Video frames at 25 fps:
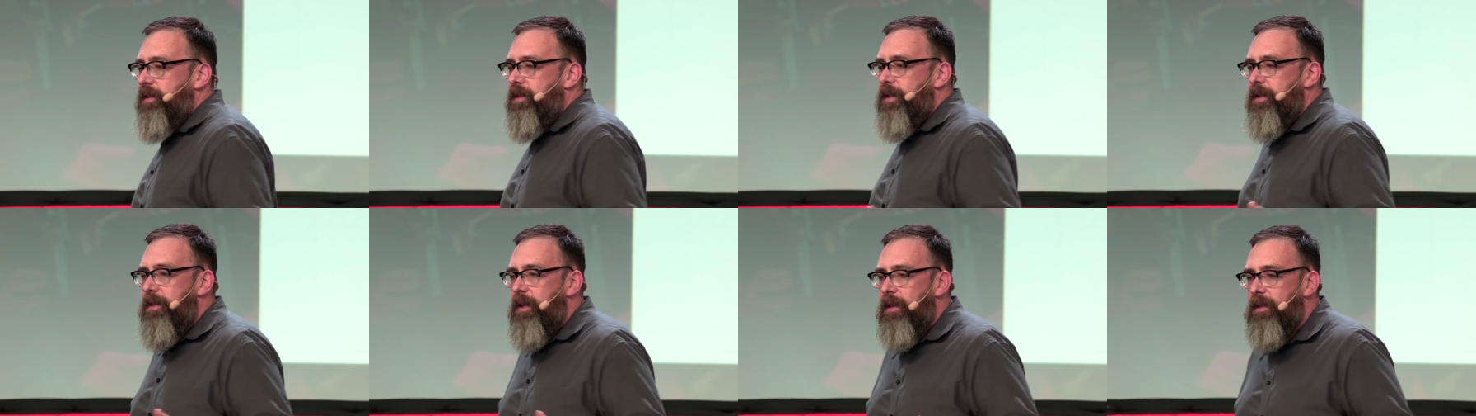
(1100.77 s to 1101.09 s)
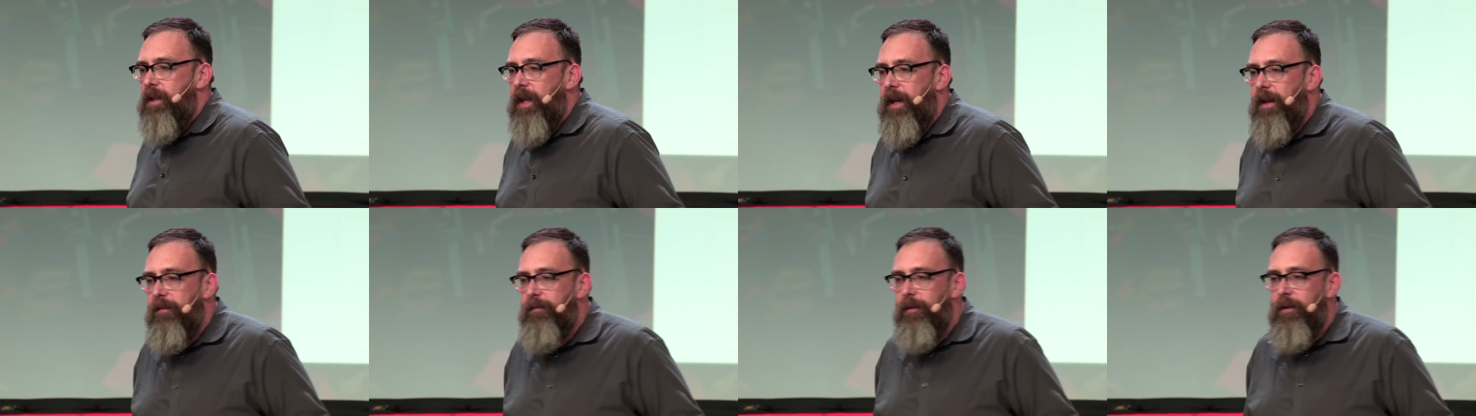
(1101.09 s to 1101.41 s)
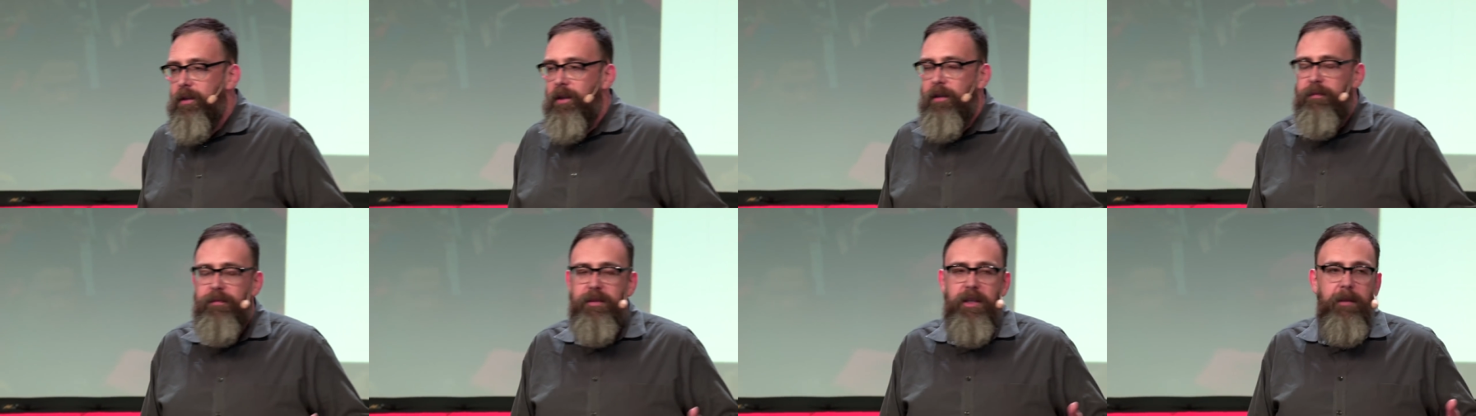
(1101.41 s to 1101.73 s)
to the
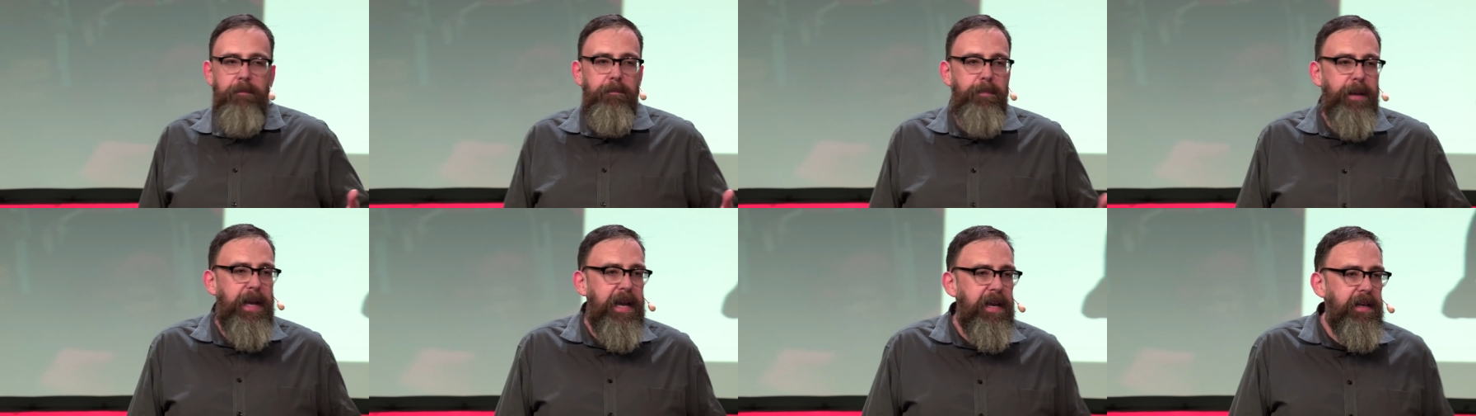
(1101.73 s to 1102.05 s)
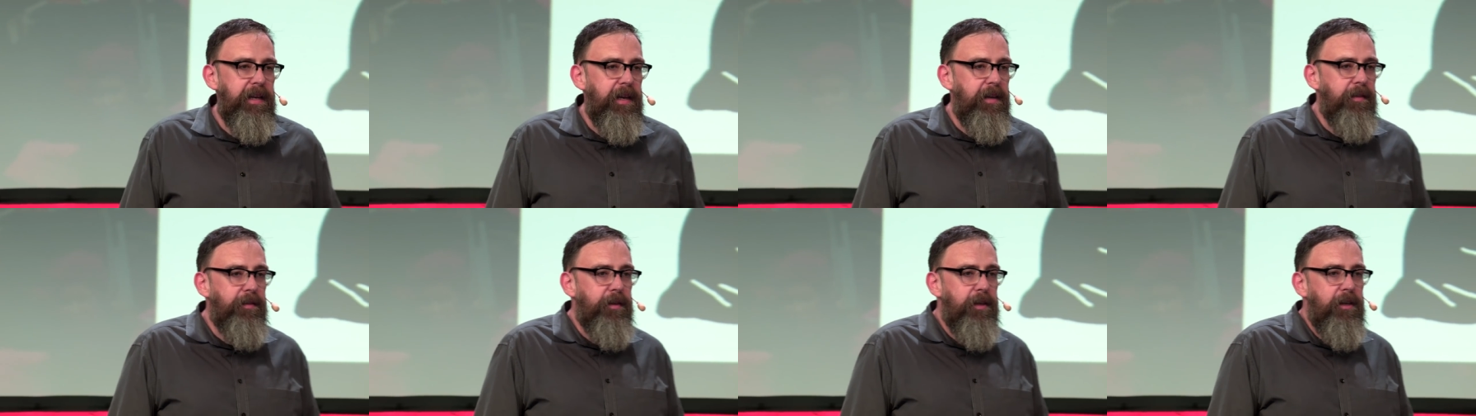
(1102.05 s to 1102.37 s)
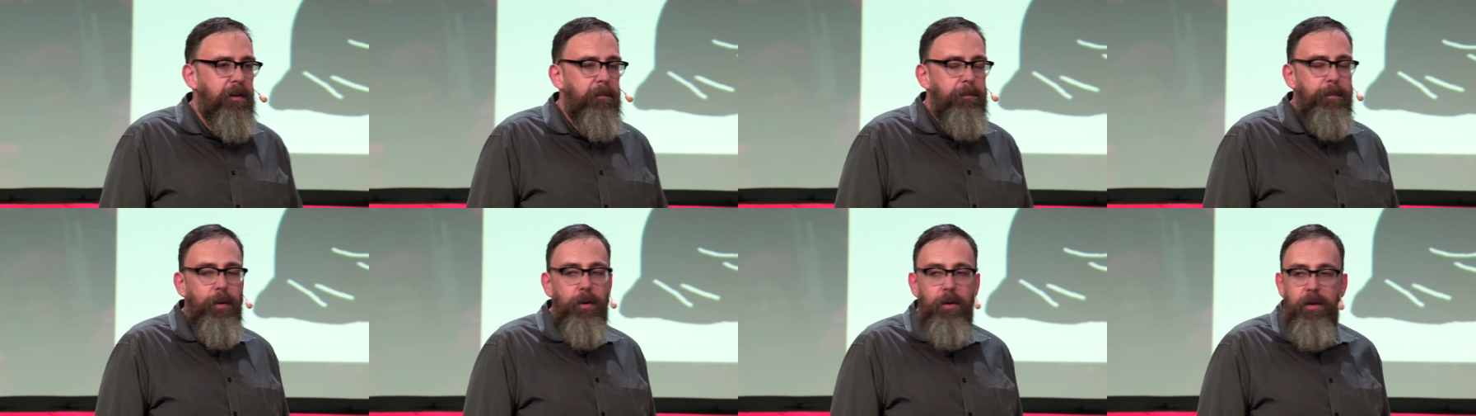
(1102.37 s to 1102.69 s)
level of debating the
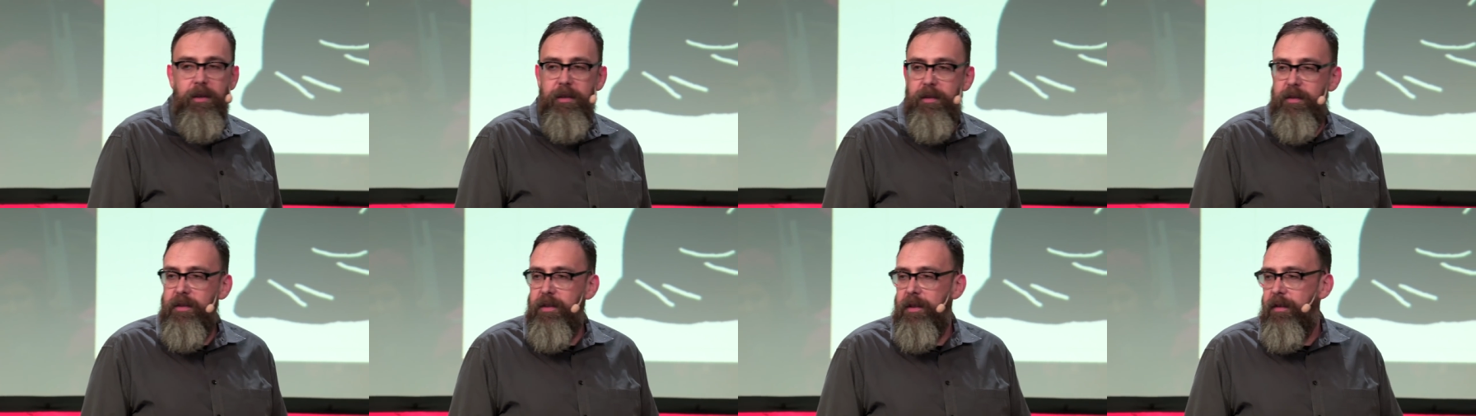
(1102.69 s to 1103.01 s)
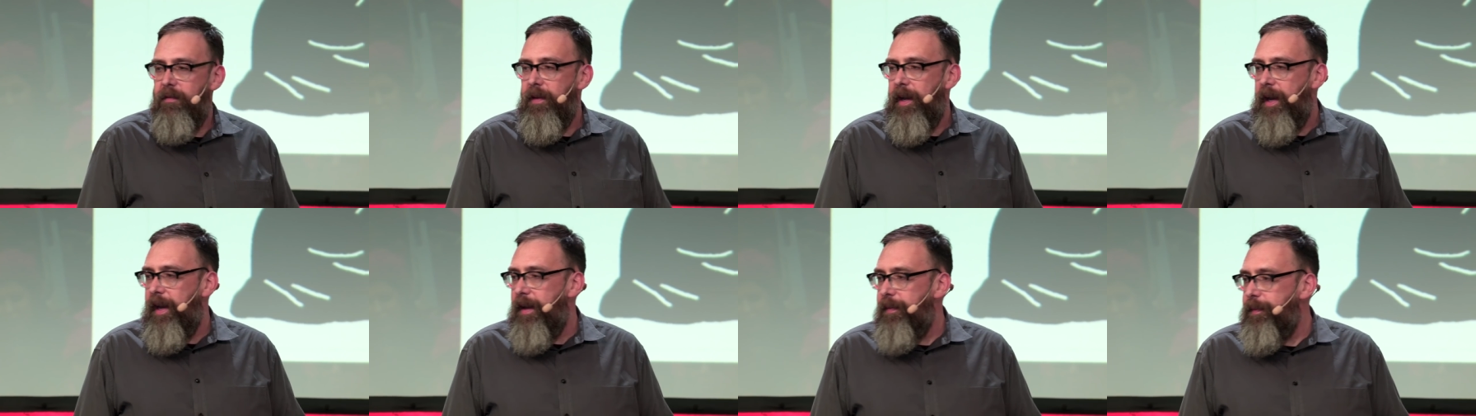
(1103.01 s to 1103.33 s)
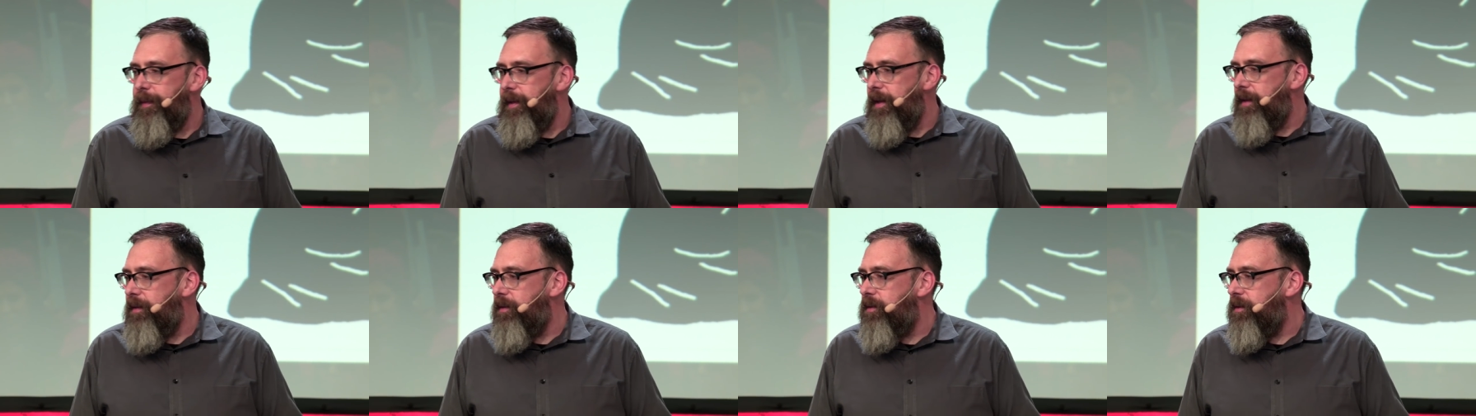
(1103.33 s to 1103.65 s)
importance of
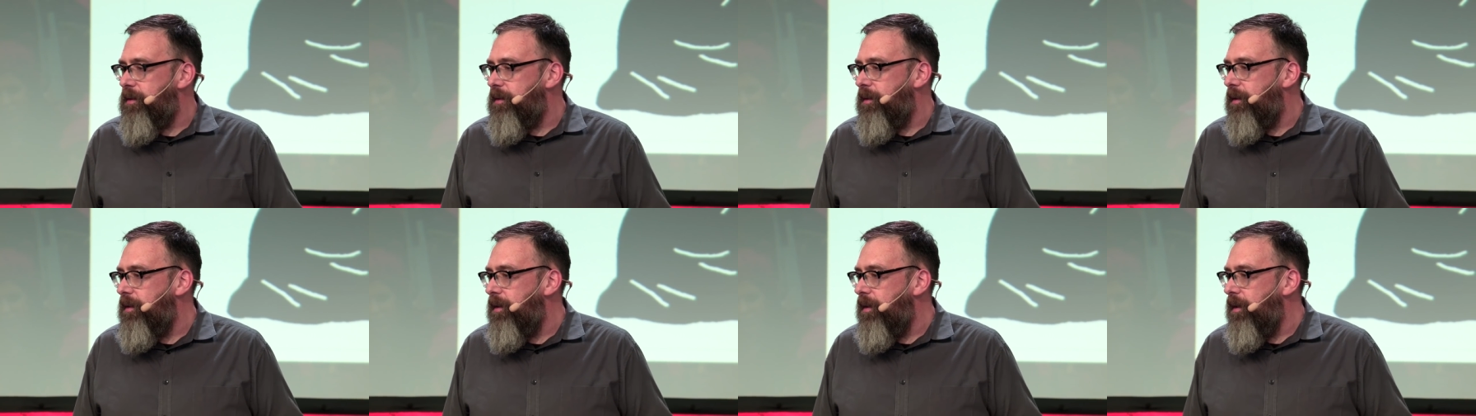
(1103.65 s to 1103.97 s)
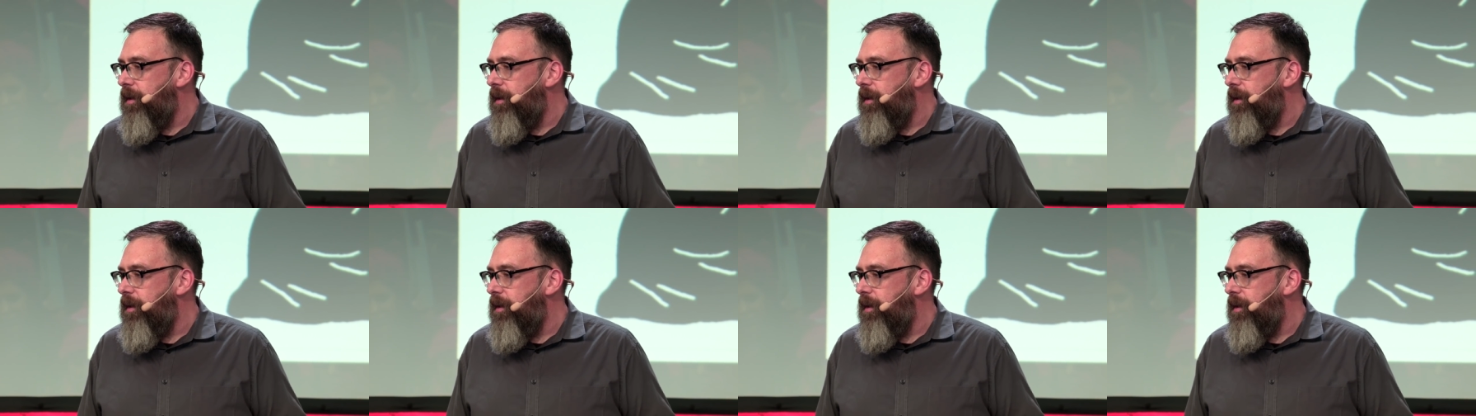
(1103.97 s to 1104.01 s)
ethics?